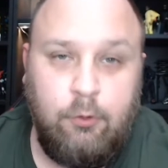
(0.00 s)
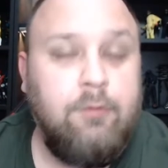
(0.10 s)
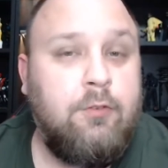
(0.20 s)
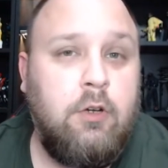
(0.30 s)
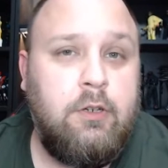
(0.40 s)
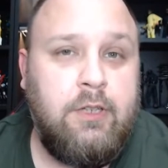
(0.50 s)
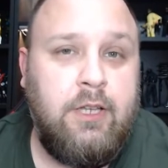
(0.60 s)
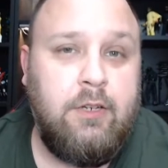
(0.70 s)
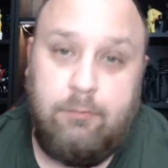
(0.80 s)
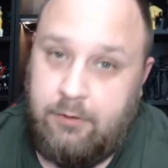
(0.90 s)
Or if you are a
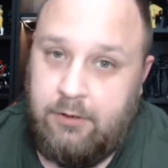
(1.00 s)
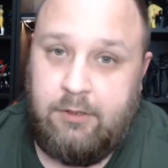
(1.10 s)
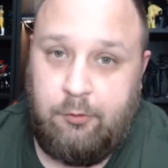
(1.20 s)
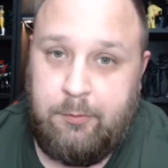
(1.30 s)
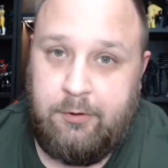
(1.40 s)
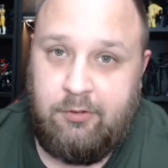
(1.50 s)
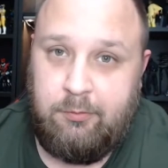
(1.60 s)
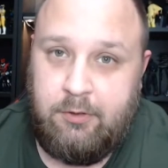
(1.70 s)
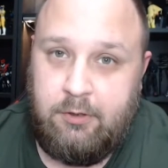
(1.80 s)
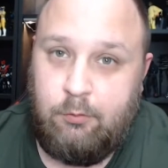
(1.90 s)
dad, hopefully you get to spend
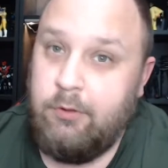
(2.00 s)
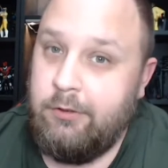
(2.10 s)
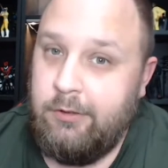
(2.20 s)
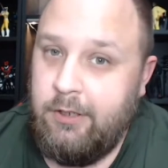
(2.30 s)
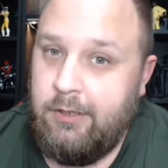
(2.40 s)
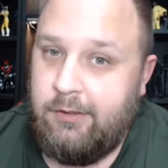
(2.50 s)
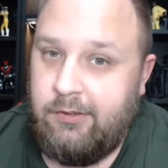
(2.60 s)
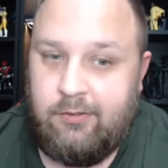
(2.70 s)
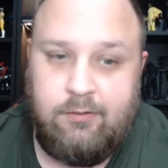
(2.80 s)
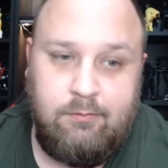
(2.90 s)
some time with your
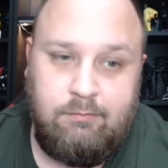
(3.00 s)
kids.